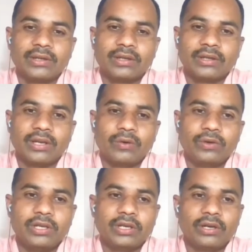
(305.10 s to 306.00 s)
Now
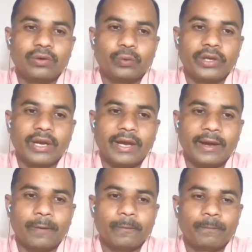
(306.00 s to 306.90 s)
here we
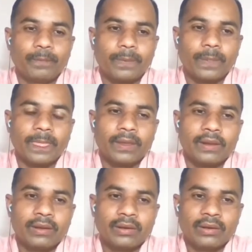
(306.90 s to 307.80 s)
have
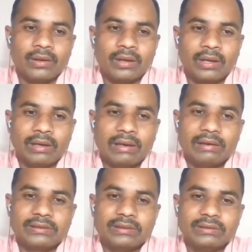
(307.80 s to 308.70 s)

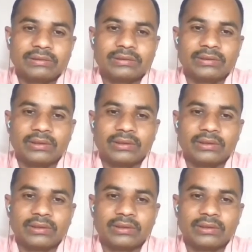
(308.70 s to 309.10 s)
analysis,